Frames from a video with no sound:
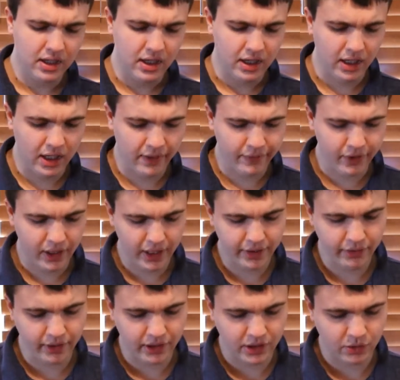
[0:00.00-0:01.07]
However, I
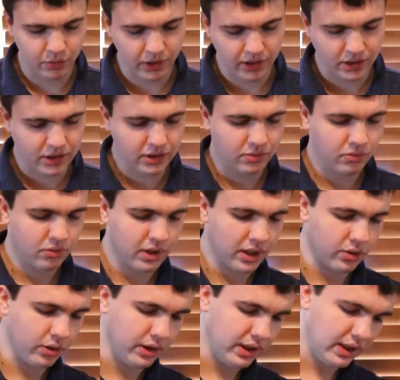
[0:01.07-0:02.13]
don't eat sweets. We're not
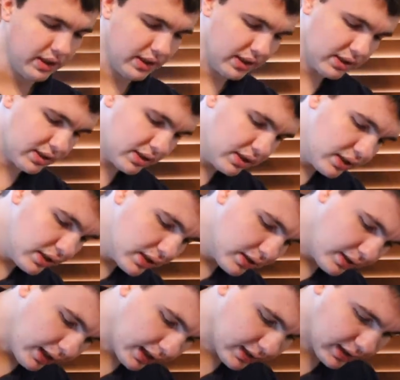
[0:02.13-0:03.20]
going to eat this. Not